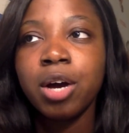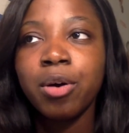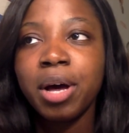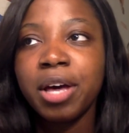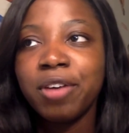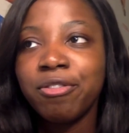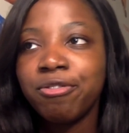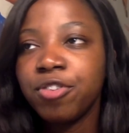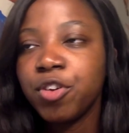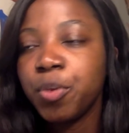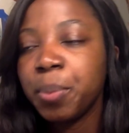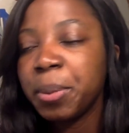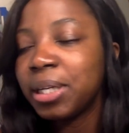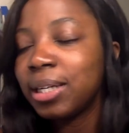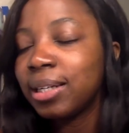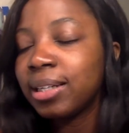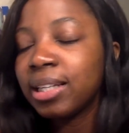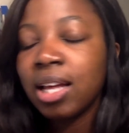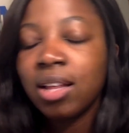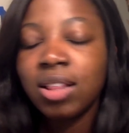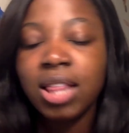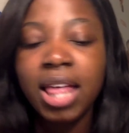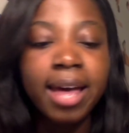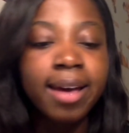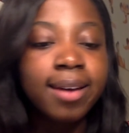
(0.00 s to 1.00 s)
I film it in
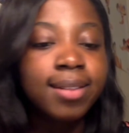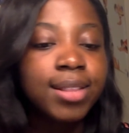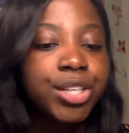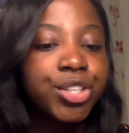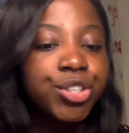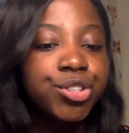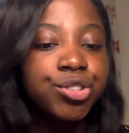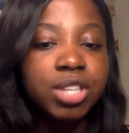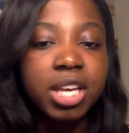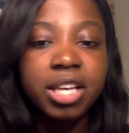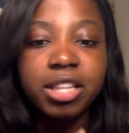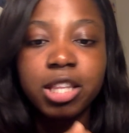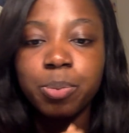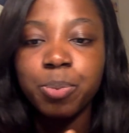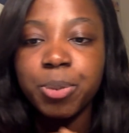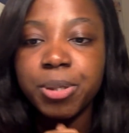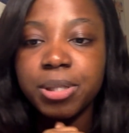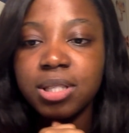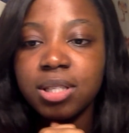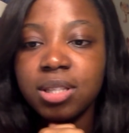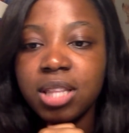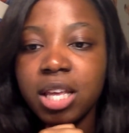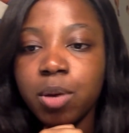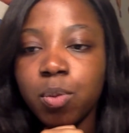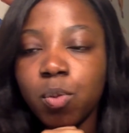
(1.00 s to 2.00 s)
LA and they just take the bits
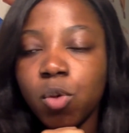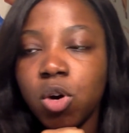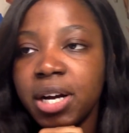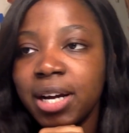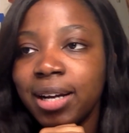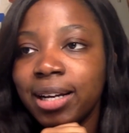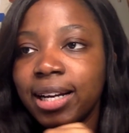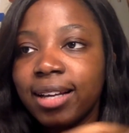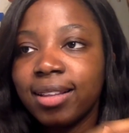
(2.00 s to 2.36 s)
that they want.